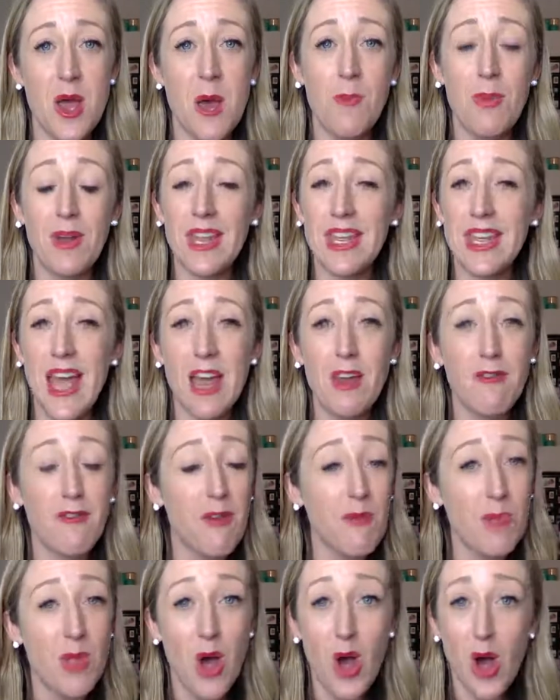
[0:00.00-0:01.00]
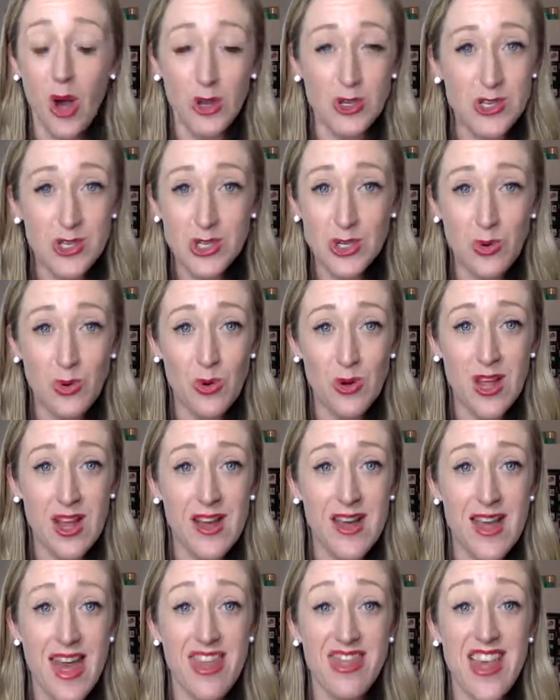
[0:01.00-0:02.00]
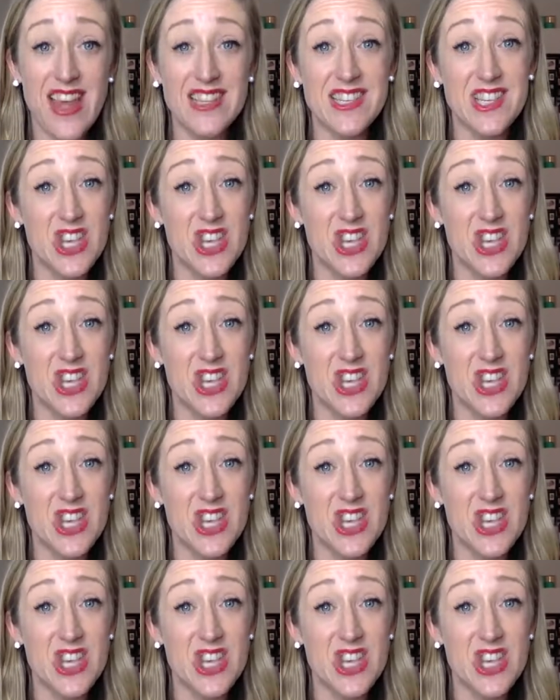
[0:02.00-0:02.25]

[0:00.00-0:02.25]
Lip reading: But again, from the host's order, that's